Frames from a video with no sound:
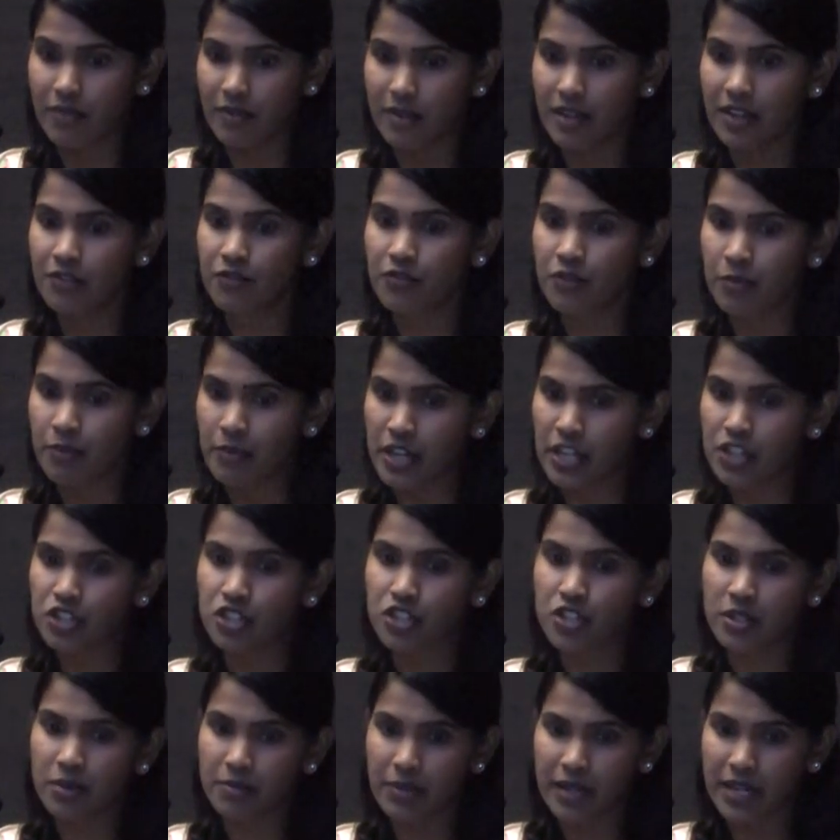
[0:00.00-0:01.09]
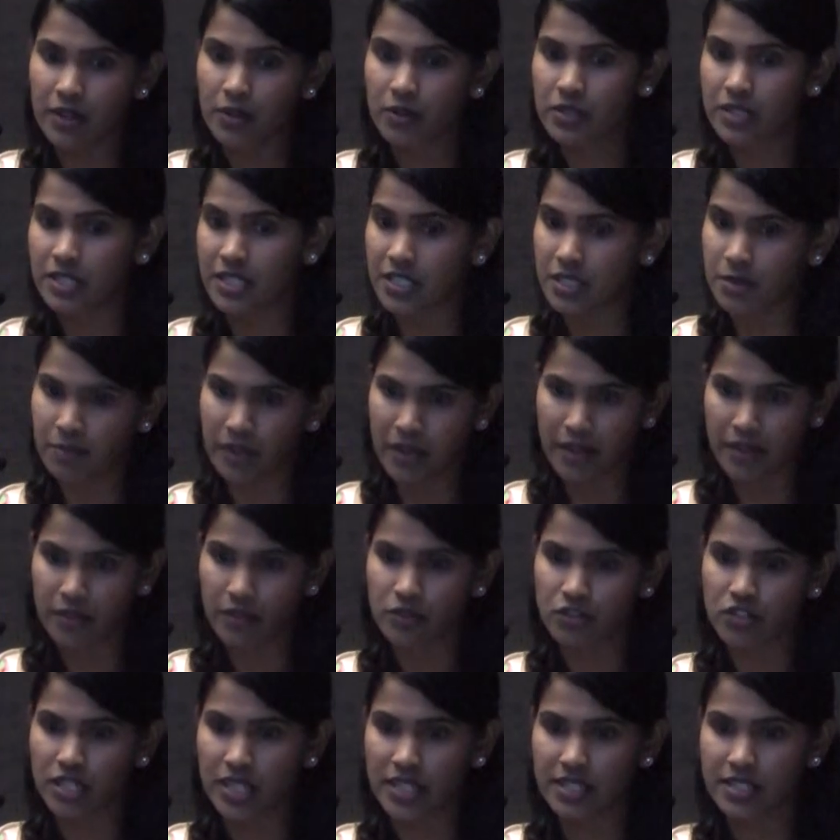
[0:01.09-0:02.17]
information about its
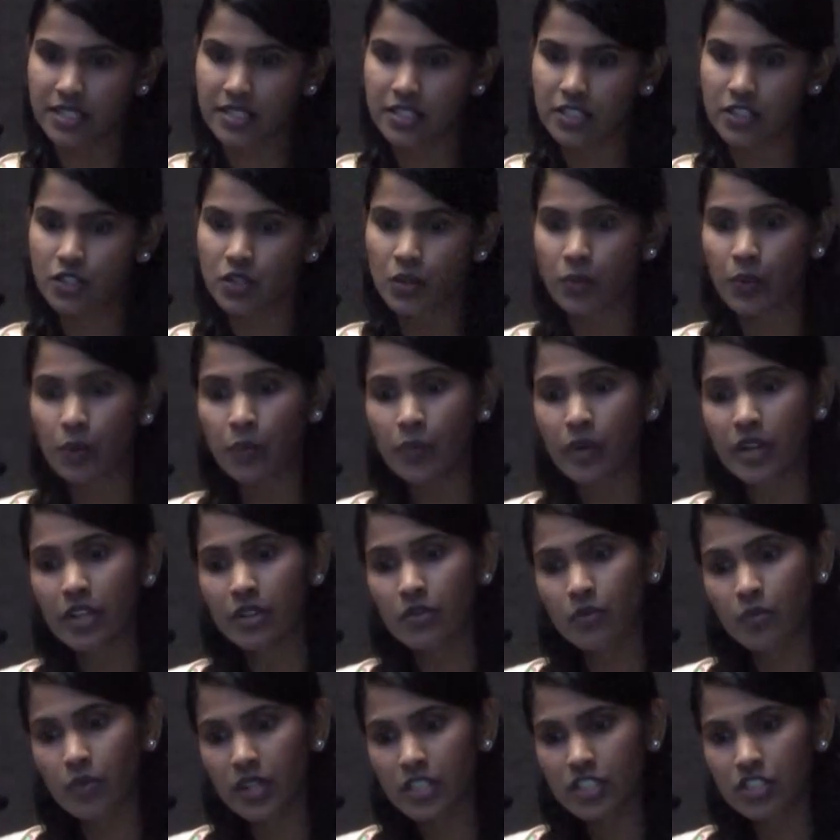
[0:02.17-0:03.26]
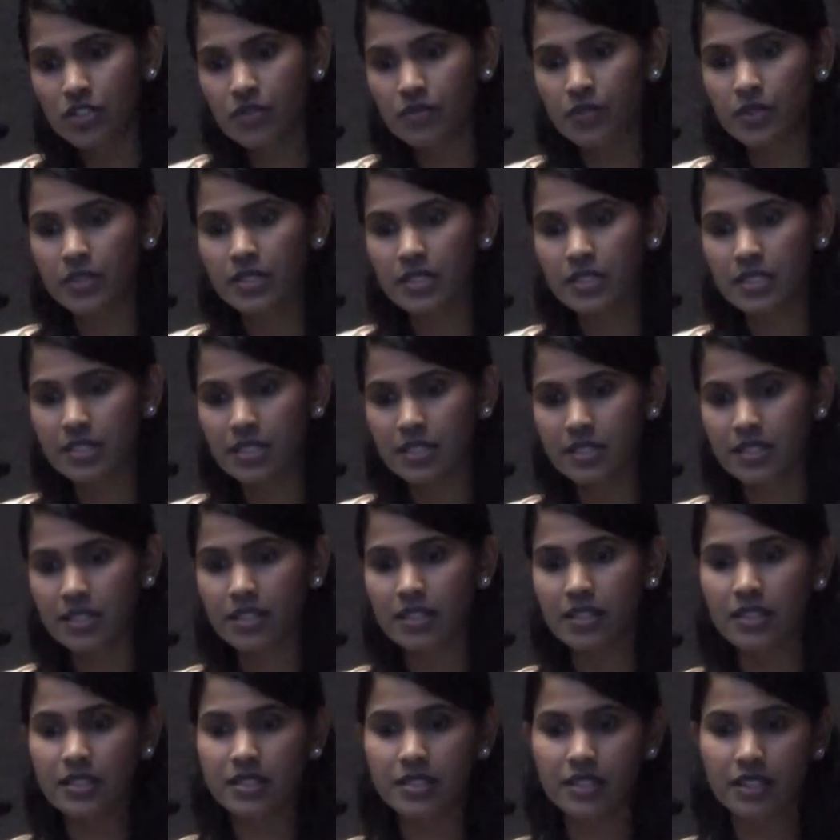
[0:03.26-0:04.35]
pathogenesis. So when we enriched for
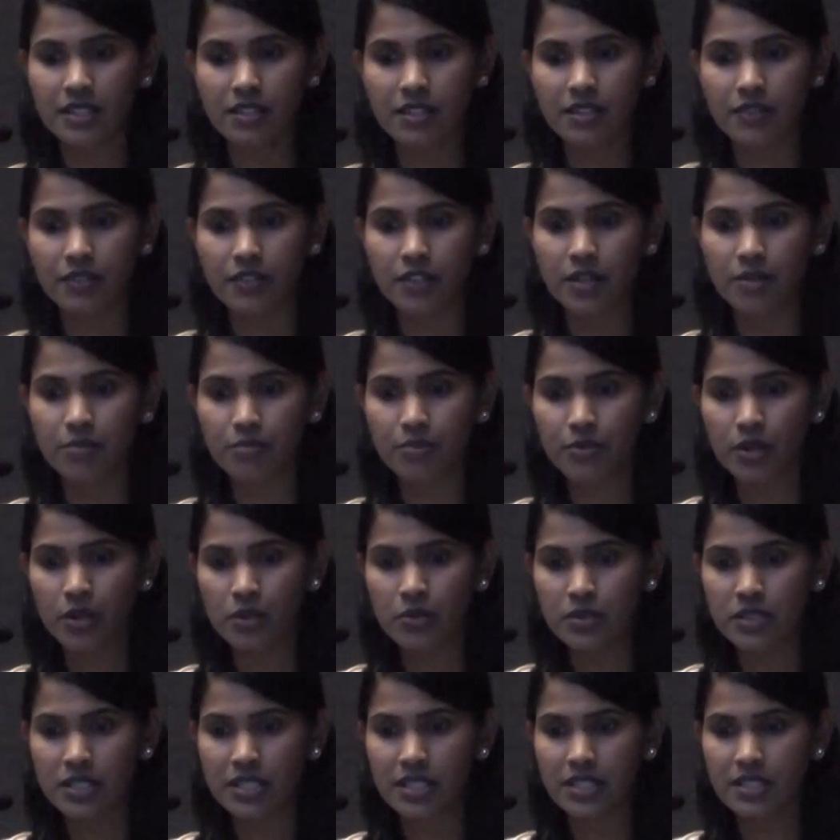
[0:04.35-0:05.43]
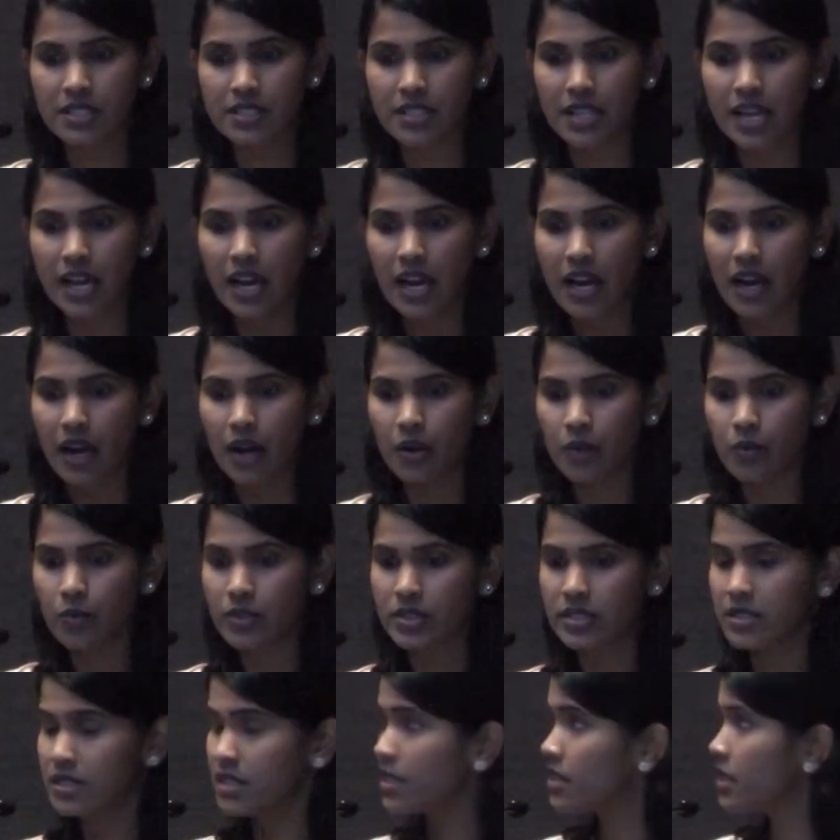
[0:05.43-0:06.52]
statistically significant proteins, we
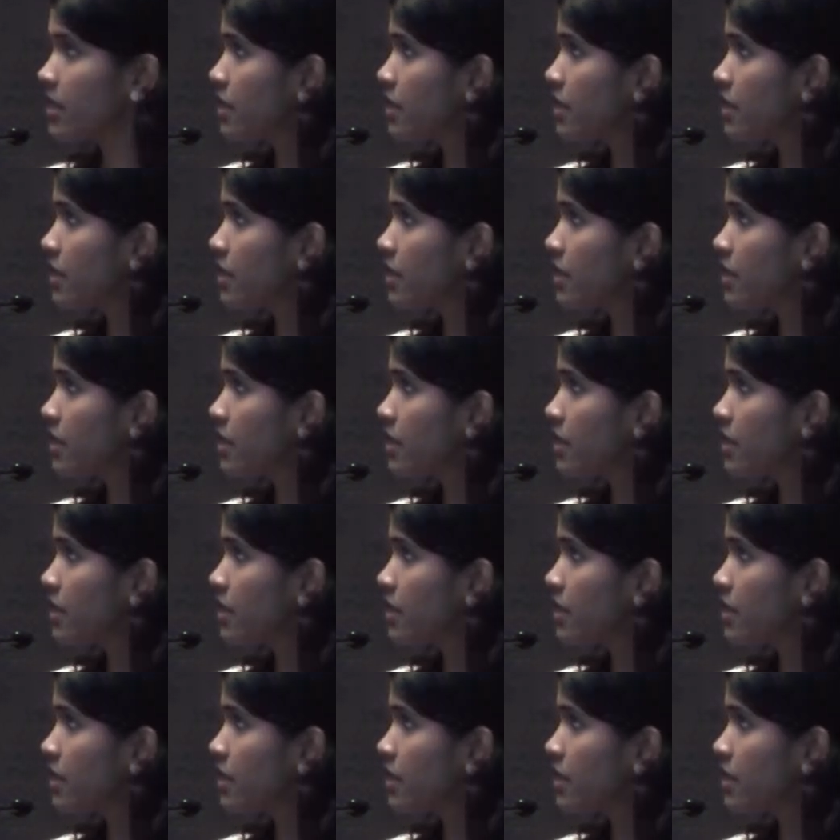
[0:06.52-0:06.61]
see